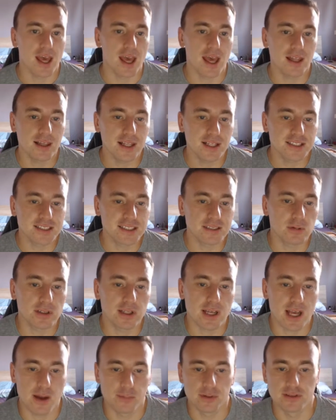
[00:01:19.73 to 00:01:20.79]
And let's see what
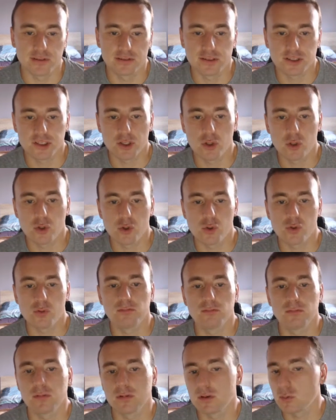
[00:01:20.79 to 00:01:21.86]
happened.
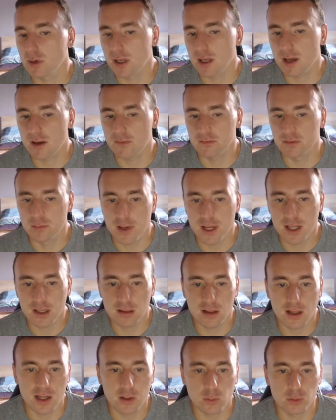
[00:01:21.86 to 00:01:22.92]
So we have the main
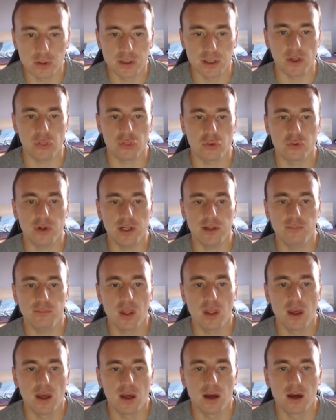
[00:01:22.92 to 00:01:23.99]
line with e3,